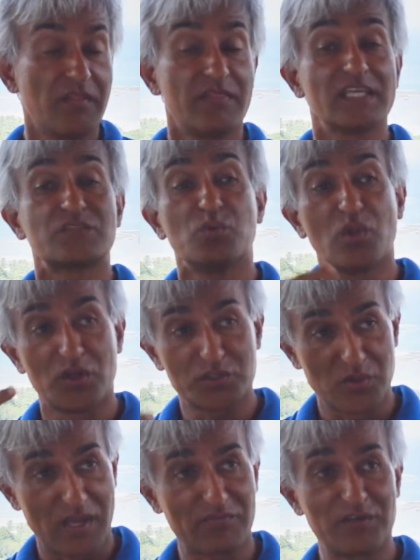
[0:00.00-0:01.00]
This will
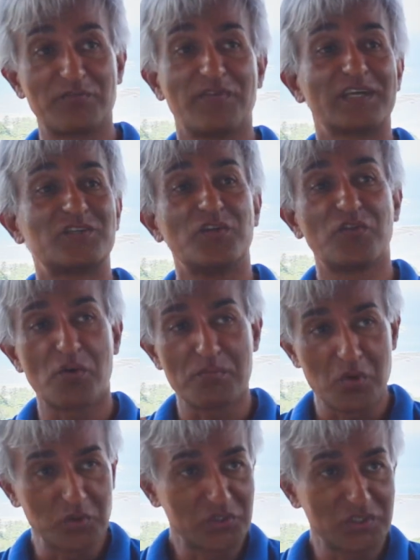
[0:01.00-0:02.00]
also have an effect on their
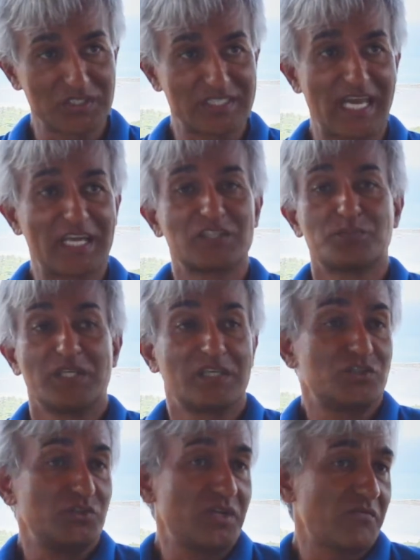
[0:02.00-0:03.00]
emotional status,
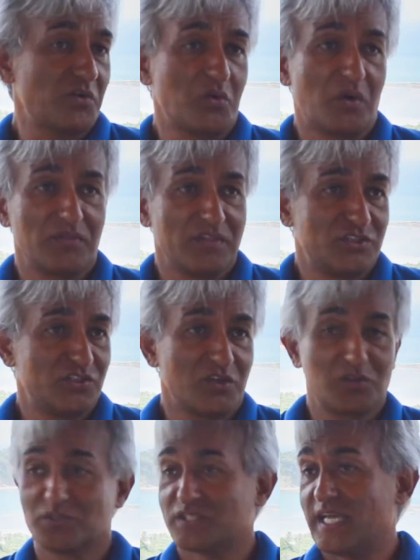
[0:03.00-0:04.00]
because you never go out in the
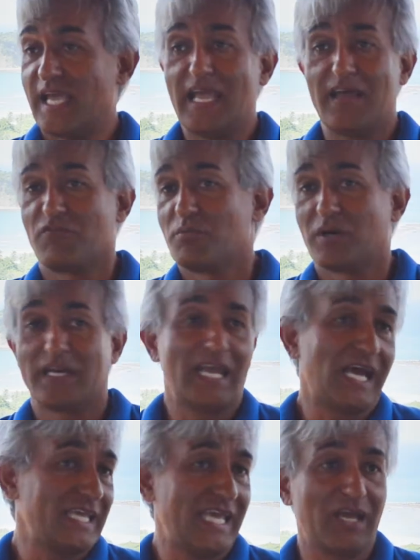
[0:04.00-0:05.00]
jungle and say, hey everybody,
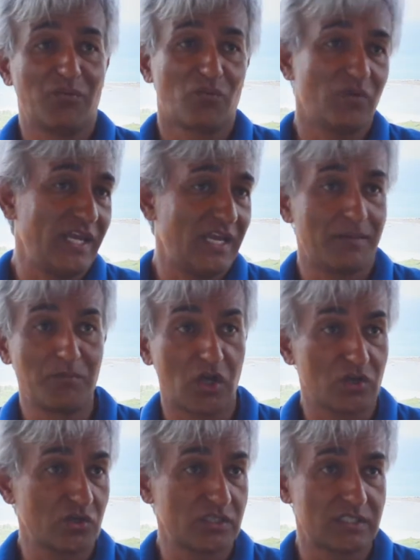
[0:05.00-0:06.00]
I can't read, I'm
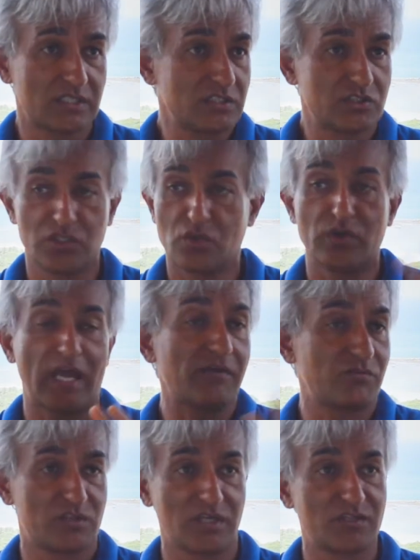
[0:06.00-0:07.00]
not good at this. You don't
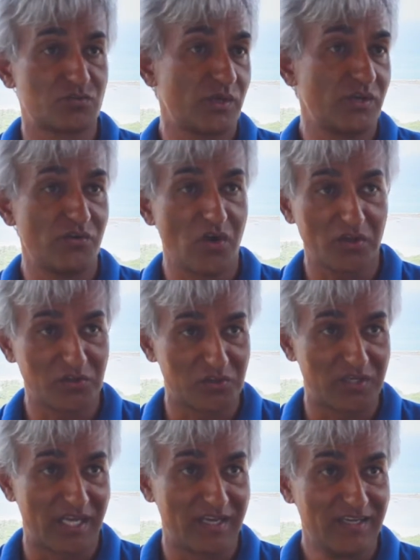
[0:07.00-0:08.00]
advertise what you're not
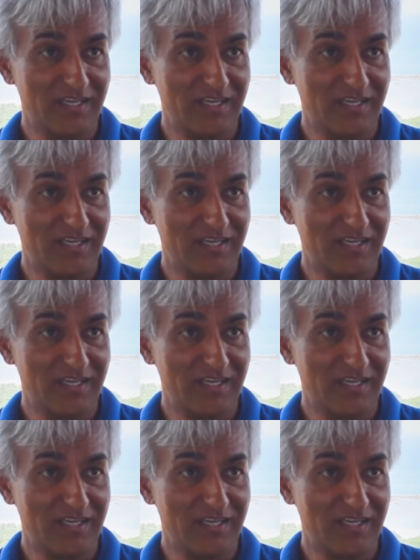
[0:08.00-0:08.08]
good at.